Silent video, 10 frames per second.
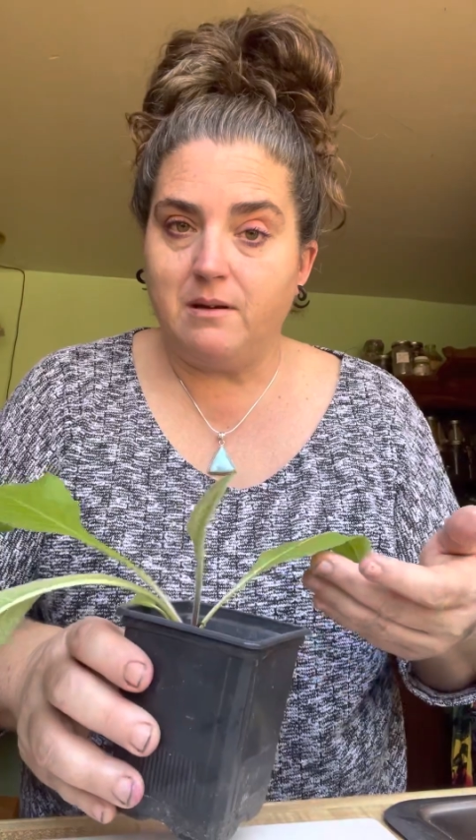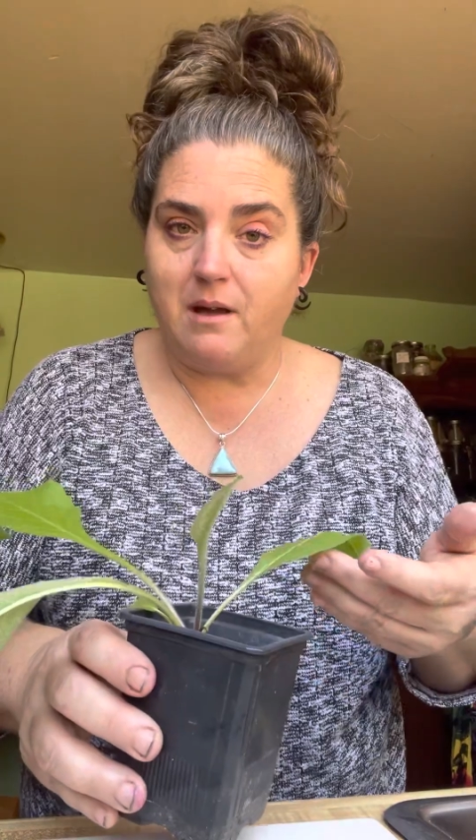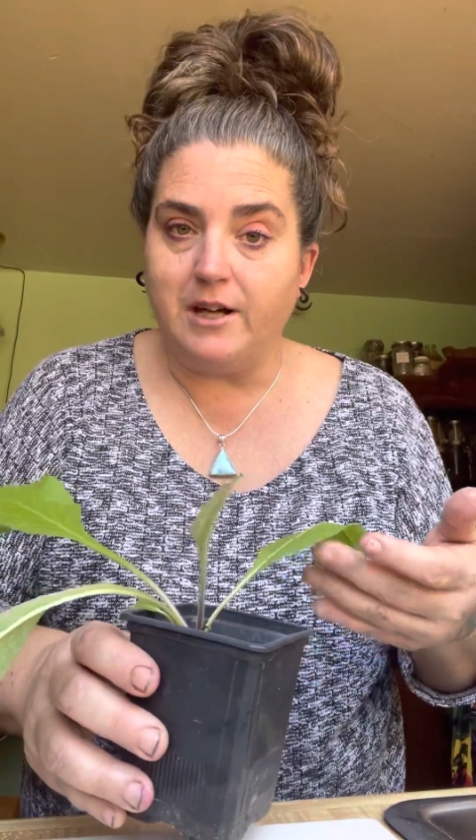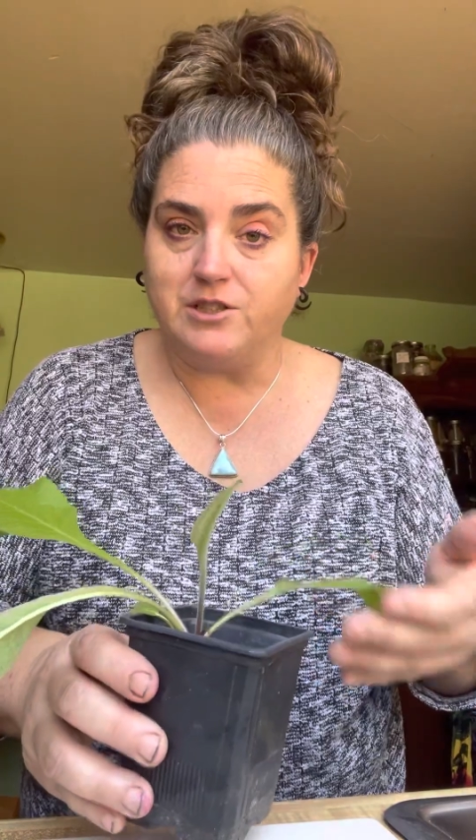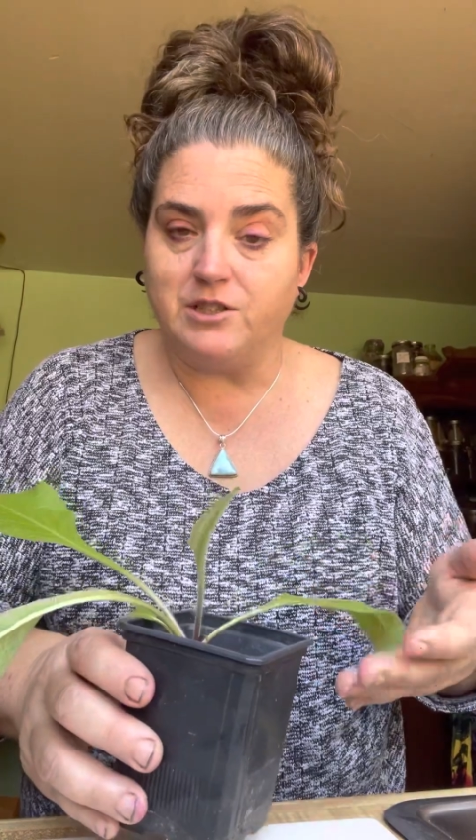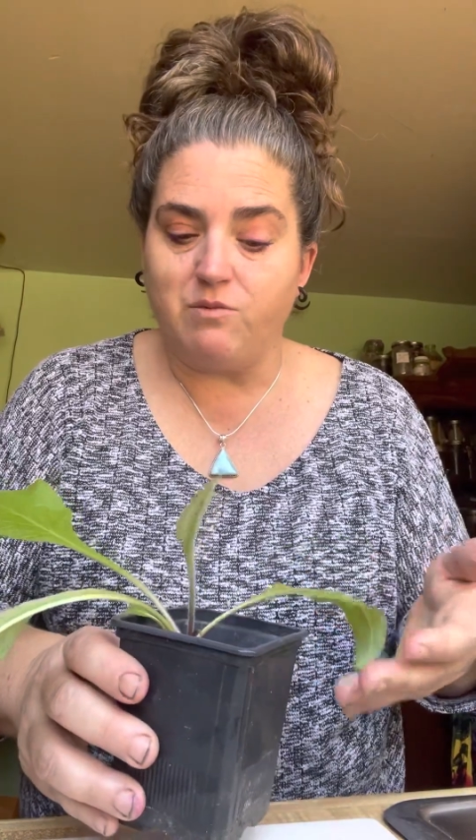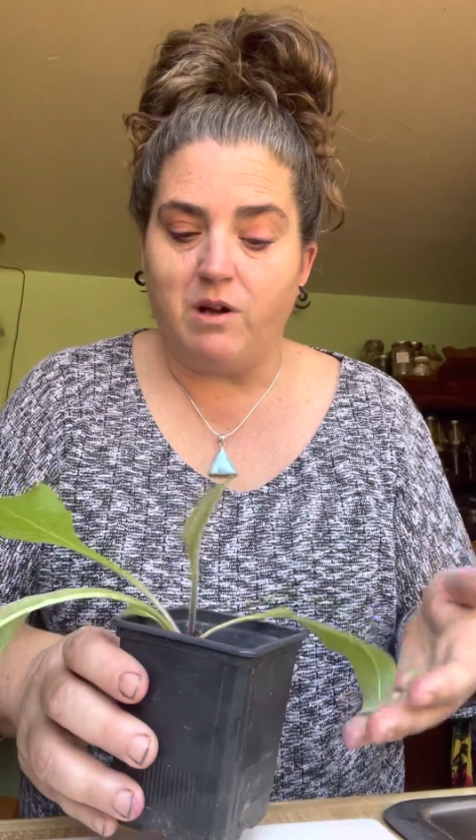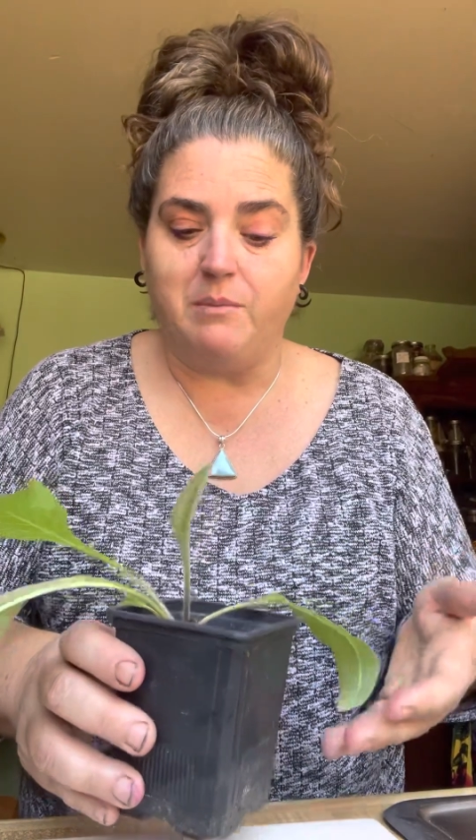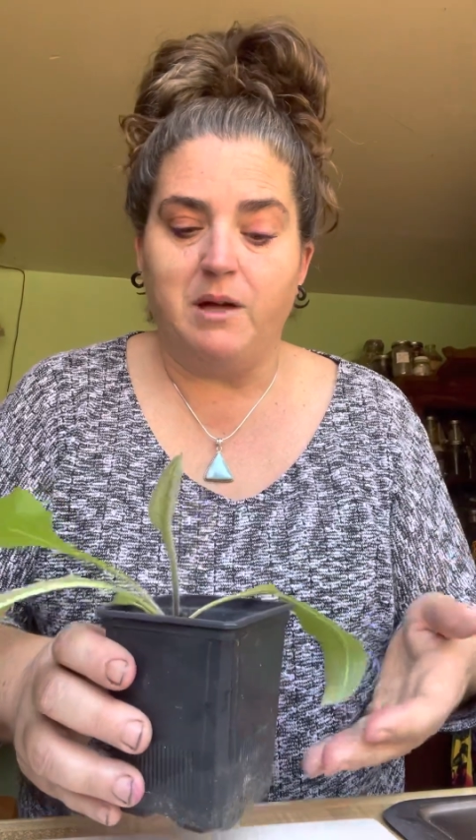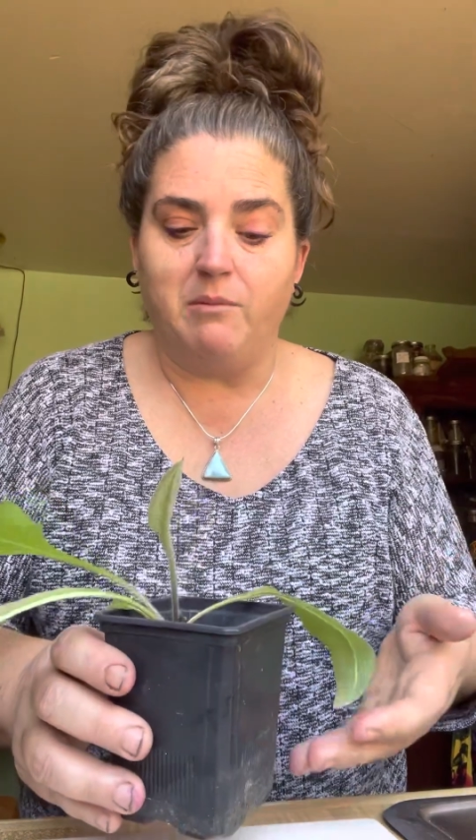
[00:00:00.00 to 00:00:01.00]
I just want
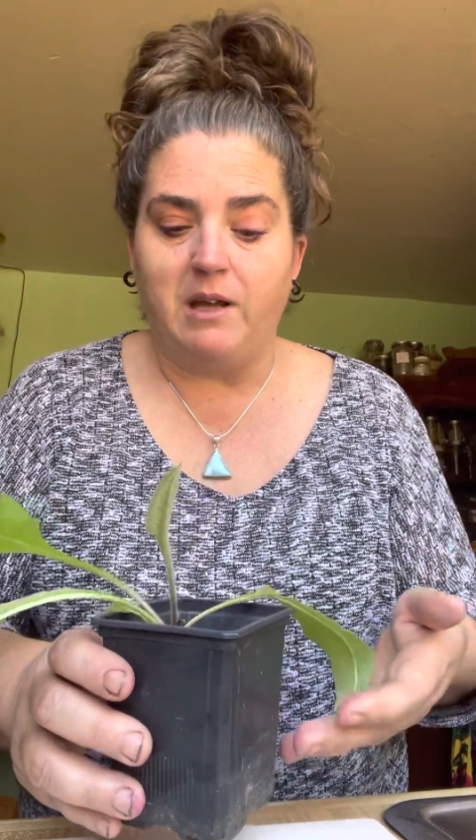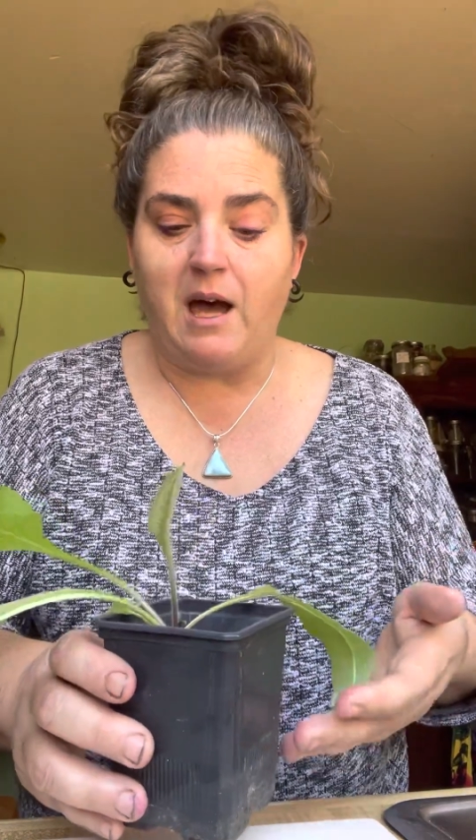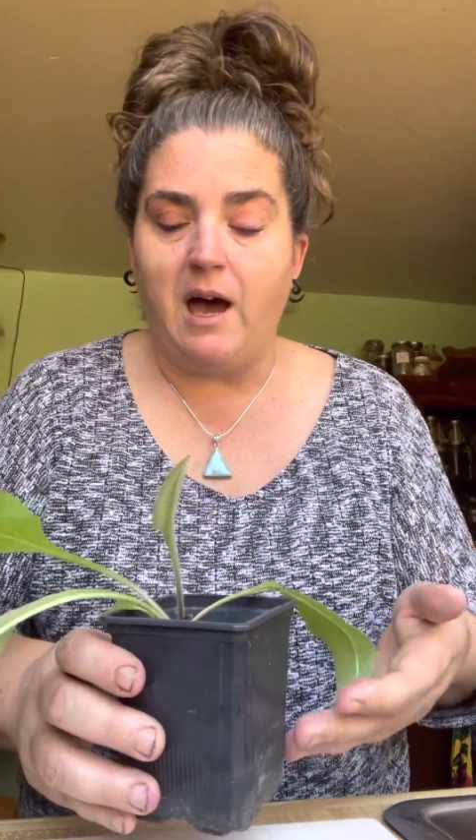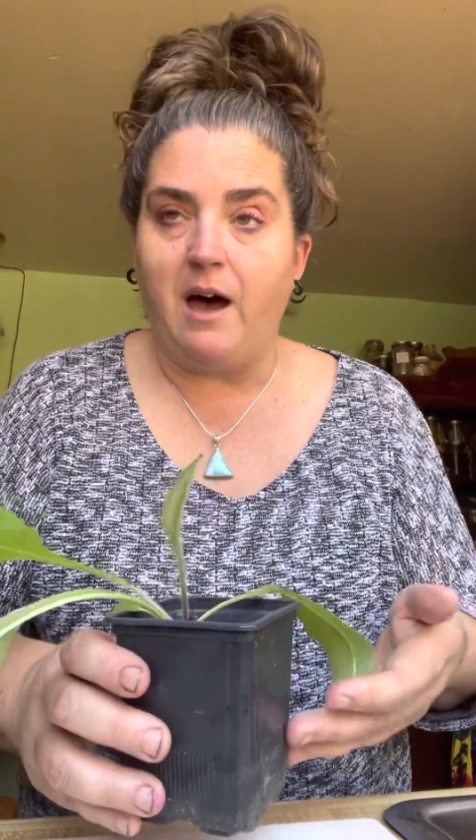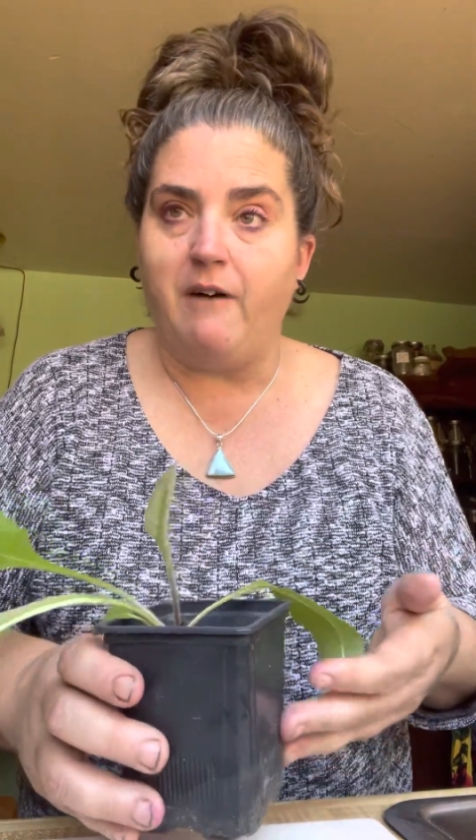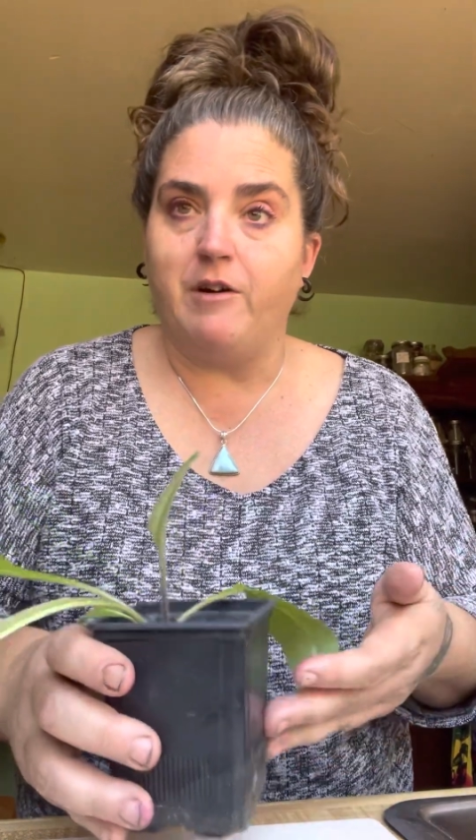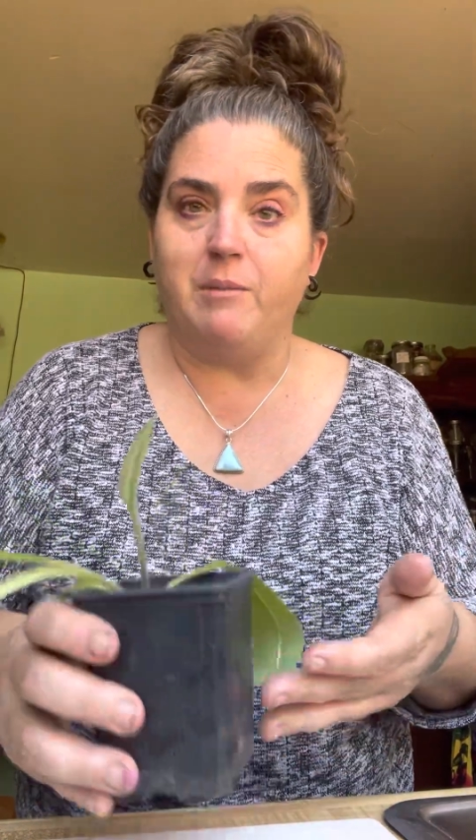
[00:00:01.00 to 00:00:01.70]
to be able to have a